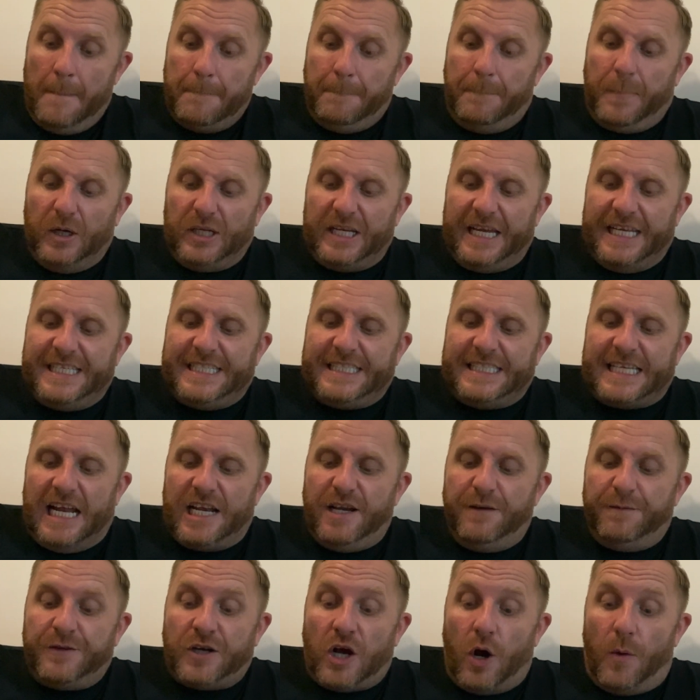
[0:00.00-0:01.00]
But instead
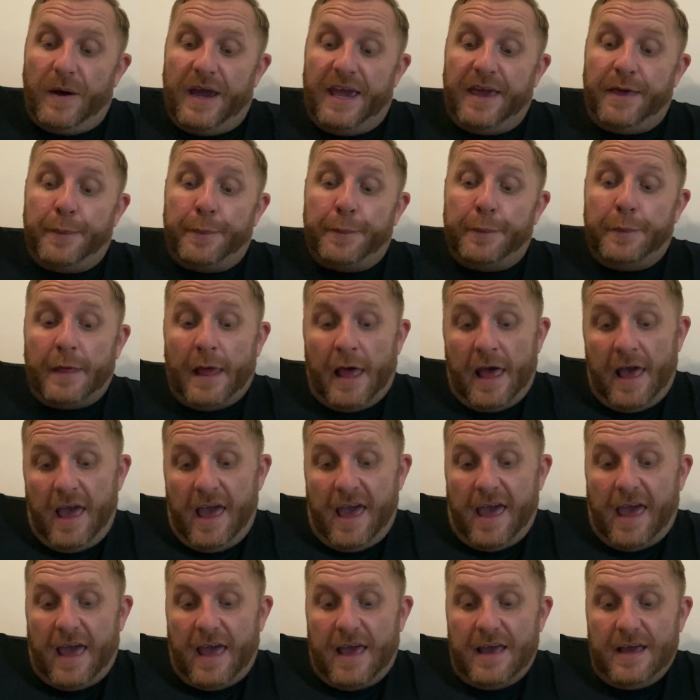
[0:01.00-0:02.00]
of going
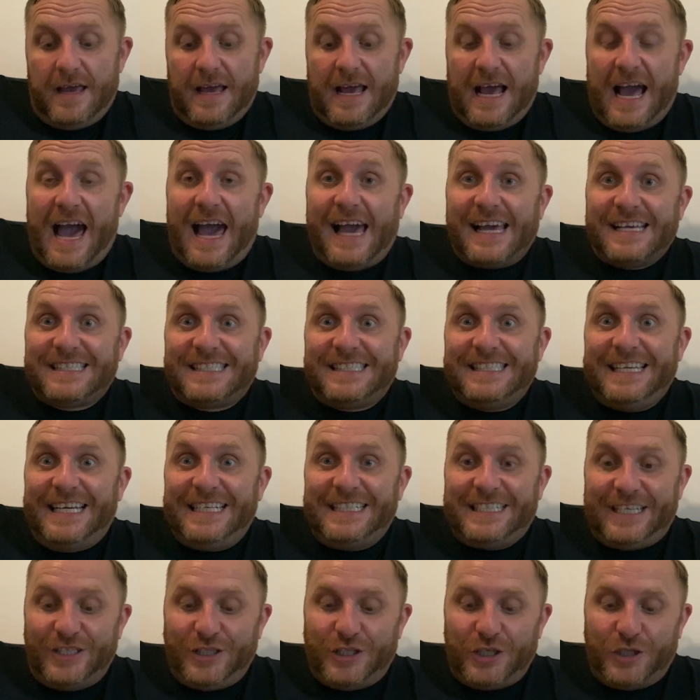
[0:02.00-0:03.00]
there, I sneaked into